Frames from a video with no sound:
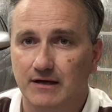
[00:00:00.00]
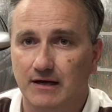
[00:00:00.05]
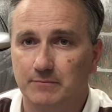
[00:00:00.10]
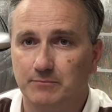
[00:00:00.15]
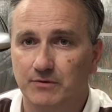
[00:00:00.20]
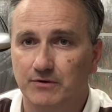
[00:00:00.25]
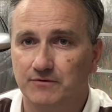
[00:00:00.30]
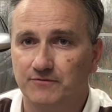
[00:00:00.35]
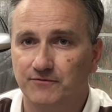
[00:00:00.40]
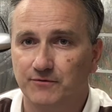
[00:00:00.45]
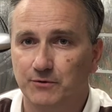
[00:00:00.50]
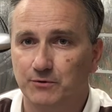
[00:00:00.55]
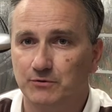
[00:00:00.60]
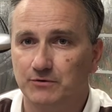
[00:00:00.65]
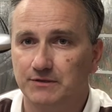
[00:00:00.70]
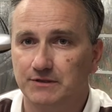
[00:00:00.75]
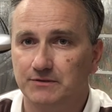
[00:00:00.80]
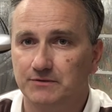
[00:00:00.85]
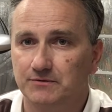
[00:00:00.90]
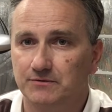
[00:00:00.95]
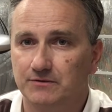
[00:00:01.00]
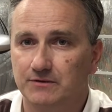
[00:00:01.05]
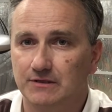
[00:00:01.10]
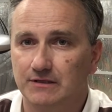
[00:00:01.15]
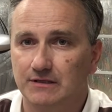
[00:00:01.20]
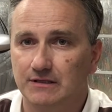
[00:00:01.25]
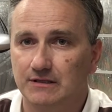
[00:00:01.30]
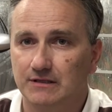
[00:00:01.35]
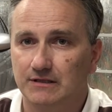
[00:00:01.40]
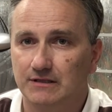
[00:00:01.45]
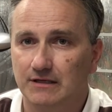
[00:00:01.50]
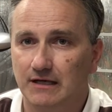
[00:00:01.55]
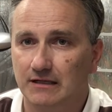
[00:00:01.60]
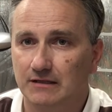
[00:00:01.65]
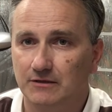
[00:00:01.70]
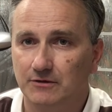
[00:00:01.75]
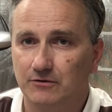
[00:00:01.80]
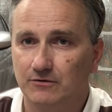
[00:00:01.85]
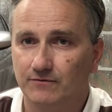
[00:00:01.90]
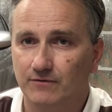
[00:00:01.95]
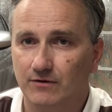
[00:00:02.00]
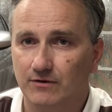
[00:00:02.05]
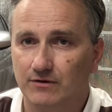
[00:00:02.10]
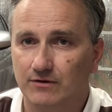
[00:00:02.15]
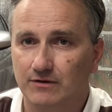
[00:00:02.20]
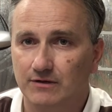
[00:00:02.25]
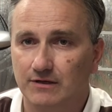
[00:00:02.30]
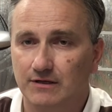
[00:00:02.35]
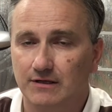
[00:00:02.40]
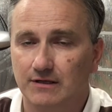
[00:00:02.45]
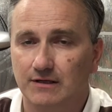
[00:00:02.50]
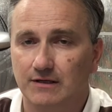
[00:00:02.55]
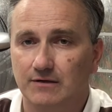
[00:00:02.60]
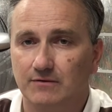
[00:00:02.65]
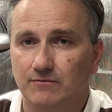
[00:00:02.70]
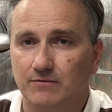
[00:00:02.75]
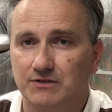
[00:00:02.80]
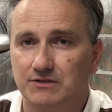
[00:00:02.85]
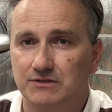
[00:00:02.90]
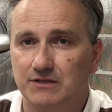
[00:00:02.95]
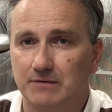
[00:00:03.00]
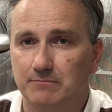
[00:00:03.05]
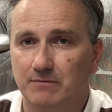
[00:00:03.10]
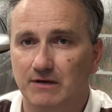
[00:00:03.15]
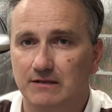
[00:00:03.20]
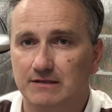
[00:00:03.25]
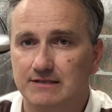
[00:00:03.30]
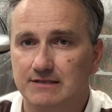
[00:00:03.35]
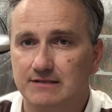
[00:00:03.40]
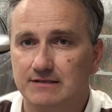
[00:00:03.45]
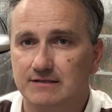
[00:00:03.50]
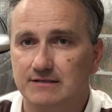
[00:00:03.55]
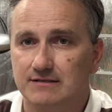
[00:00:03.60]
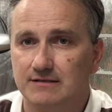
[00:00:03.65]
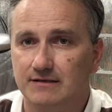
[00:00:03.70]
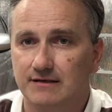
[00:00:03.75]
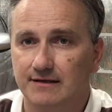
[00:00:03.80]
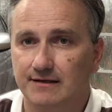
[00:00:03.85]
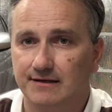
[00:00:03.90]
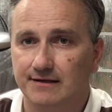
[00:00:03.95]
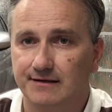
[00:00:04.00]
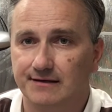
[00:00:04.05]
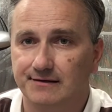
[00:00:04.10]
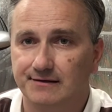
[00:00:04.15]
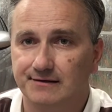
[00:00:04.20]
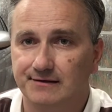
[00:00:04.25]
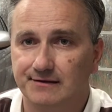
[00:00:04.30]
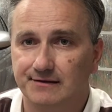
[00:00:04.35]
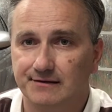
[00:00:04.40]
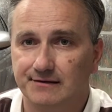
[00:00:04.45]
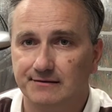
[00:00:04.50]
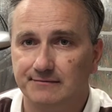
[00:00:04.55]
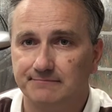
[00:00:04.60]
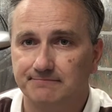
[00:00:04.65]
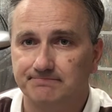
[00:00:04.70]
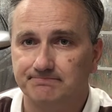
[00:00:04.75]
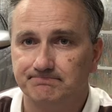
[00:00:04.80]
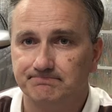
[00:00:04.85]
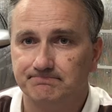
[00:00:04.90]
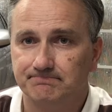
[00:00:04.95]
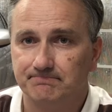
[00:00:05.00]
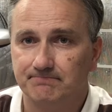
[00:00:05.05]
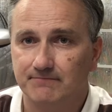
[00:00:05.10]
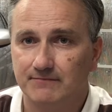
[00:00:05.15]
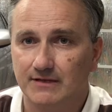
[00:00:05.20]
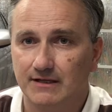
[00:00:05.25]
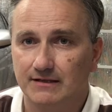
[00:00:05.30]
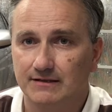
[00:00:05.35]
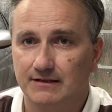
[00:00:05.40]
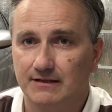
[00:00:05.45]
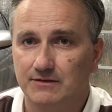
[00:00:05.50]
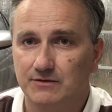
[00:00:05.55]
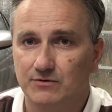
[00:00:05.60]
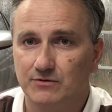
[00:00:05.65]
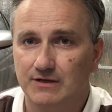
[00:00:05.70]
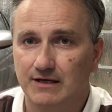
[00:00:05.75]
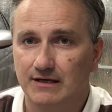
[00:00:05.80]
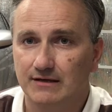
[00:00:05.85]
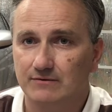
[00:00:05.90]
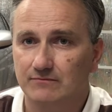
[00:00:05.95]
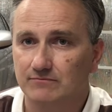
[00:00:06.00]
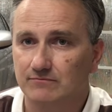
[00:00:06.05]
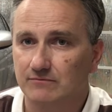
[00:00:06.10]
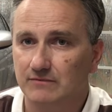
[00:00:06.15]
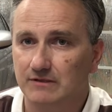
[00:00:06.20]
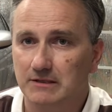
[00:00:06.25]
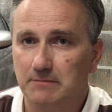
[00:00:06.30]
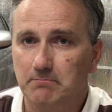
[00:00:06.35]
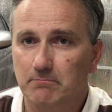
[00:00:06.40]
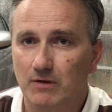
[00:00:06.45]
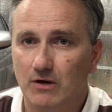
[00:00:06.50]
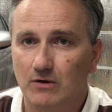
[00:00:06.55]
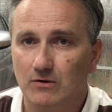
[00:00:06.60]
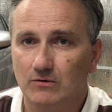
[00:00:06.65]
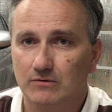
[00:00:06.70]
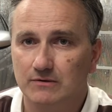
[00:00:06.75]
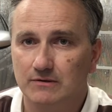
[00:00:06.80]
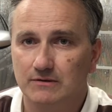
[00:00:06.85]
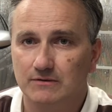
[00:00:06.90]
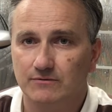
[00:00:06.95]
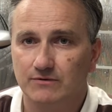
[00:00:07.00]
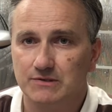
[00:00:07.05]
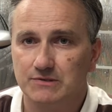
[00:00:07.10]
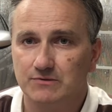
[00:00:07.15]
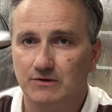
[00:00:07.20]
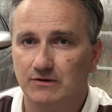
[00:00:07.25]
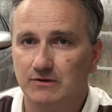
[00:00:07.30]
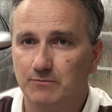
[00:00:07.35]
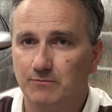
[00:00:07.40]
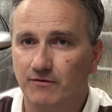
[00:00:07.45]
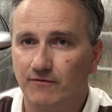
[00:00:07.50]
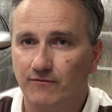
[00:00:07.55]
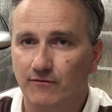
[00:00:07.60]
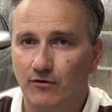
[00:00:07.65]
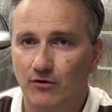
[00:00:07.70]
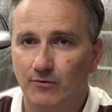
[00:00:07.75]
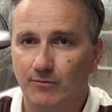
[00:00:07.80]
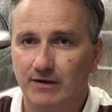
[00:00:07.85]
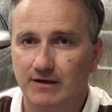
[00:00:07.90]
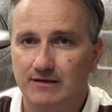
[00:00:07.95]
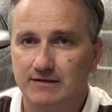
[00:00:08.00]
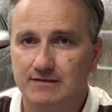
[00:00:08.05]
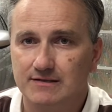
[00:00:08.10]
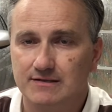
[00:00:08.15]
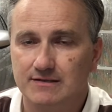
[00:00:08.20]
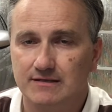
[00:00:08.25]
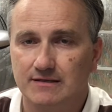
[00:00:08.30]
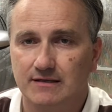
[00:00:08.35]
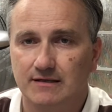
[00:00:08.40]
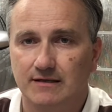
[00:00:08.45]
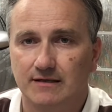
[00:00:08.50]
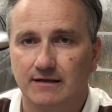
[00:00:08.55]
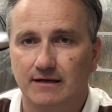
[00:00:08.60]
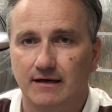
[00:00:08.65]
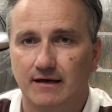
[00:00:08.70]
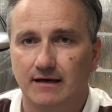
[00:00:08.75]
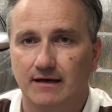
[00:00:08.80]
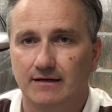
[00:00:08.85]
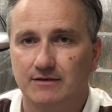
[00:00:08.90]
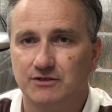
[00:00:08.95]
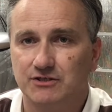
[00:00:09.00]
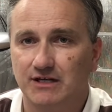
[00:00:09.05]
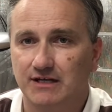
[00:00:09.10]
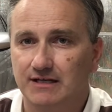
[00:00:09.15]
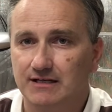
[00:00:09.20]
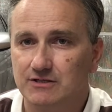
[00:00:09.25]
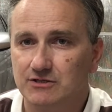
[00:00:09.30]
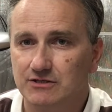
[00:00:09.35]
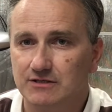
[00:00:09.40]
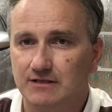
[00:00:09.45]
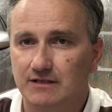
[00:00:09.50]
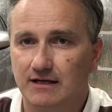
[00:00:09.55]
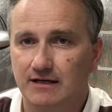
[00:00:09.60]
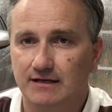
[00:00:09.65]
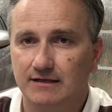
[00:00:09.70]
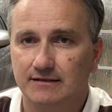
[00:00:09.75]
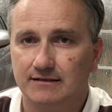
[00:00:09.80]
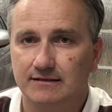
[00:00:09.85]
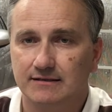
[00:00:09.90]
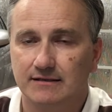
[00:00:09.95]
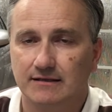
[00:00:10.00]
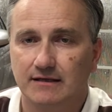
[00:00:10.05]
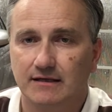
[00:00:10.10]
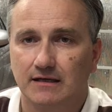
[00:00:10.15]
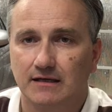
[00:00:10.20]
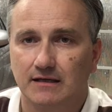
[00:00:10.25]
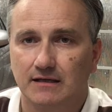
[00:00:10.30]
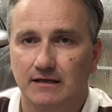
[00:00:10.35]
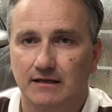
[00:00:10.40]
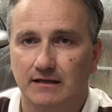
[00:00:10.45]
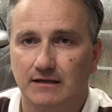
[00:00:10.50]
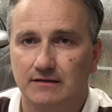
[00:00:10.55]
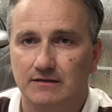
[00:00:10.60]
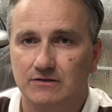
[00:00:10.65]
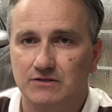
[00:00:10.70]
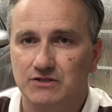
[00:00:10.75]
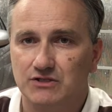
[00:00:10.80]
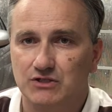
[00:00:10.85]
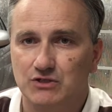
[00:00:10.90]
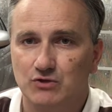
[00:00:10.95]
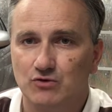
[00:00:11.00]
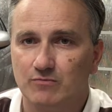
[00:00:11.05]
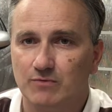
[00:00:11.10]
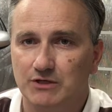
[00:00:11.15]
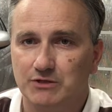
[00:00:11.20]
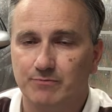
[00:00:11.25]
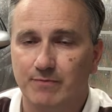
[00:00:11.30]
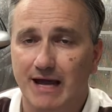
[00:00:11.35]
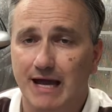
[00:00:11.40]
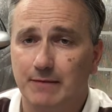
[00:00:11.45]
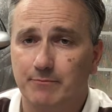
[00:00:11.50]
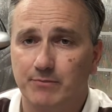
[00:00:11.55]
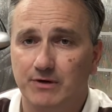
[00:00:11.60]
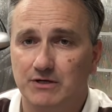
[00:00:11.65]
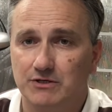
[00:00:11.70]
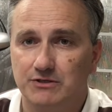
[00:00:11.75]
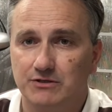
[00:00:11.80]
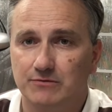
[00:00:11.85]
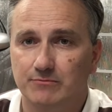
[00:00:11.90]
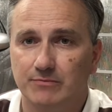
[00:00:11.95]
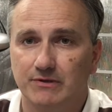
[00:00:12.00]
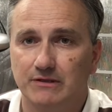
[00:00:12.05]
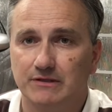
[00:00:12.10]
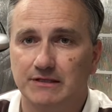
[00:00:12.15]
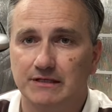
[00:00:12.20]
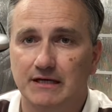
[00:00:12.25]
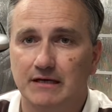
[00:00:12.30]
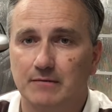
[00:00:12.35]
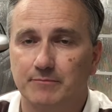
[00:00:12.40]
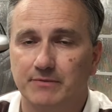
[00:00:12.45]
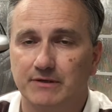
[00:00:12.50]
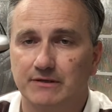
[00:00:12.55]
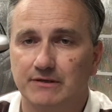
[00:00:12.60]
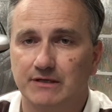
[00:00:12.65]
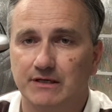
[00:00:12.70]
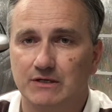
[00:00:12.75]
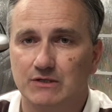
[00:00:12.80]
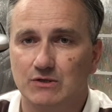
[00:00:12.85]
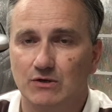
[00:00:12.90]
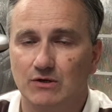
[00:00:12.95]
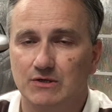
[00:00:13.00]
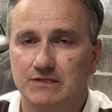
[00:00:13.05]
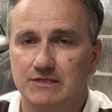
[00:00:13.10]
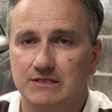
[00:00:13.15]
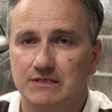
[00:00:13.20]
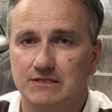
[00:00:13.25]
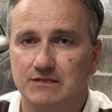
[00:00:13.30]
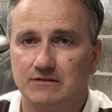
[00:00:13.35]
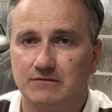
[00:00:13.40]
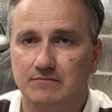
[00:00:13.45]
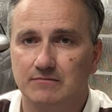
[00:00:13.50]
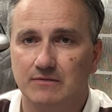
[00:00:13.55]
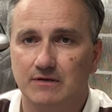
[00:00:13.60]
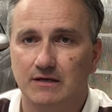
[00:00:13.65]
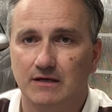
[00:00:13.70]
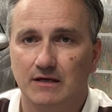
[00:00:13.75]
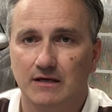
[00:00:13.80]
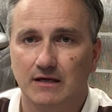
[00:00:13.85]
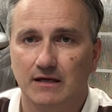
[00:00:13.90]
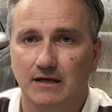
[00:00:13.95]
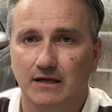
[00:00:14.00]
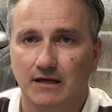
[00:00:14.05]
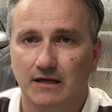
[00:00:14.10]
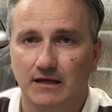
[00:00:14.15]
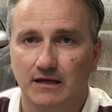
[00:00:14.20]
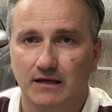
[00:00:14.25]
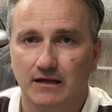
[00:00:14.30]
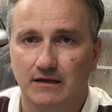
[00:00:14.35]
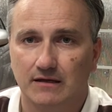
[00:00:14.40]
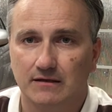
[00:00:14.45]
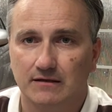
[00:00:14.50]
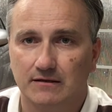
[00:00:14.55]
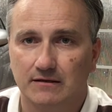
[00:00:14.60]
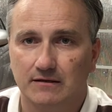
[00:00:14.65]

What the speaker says: unburned fuel into the catalytic converter, which then melts it, and then you get limp mode, restricted performance, check engine light, and there's just too much back pressure building up in the exhaust system, and